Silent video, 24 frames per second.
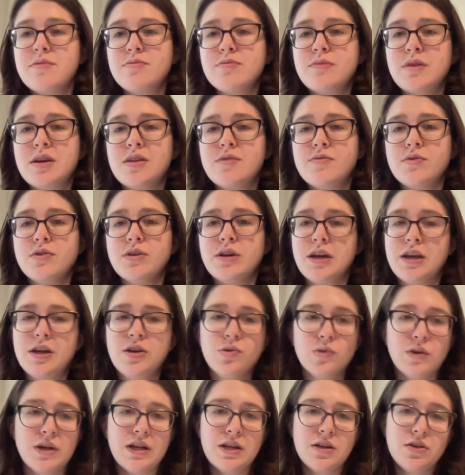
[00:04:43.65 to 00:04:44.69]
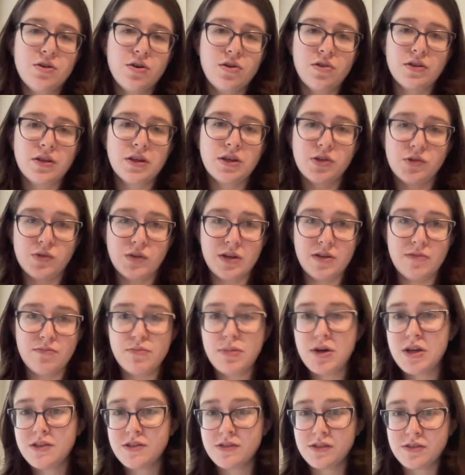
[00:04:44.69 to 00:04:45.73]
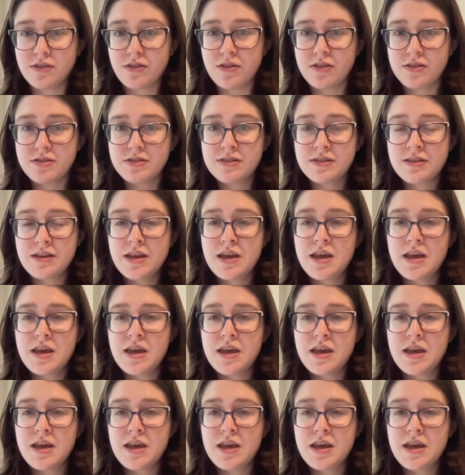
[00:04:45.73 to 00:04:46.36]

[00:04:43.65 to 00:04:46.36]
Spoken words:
made for a great garlic cream pasta sauce.